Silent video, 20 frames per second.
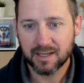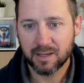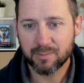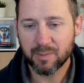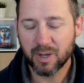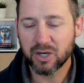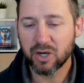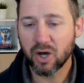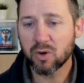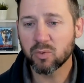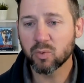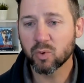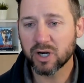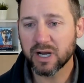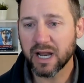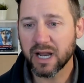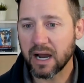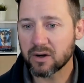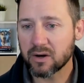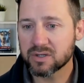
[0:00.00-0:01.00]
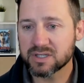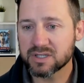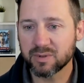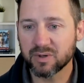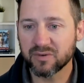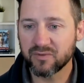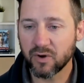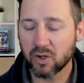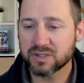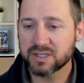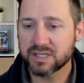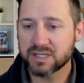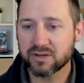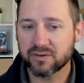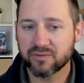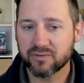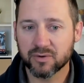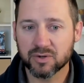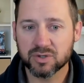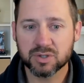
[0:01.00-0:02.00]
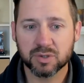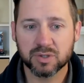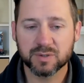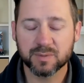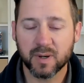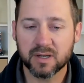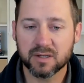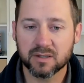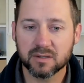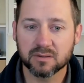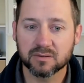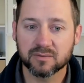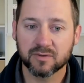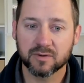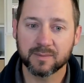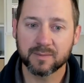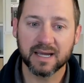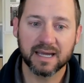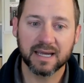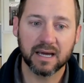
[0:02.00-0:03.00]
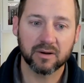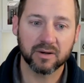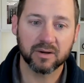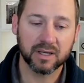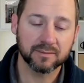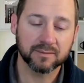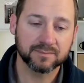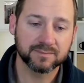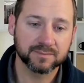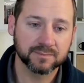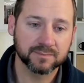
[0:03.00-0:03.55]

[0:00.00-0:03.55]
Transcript: In my non work hours, I'm a volunteer first responder for my county.